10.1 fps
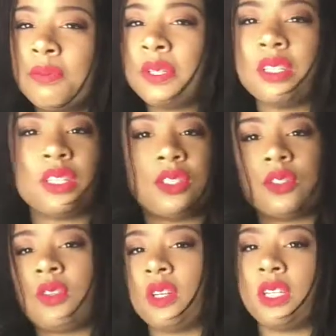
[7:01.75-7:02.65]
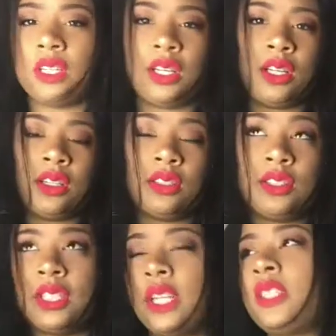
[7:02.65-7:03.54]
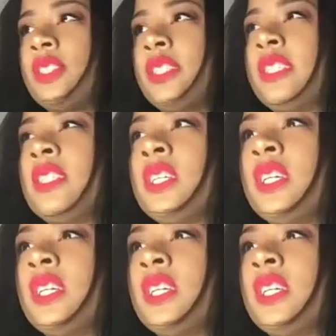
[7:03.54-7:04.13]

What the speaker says: millennial or any teenager,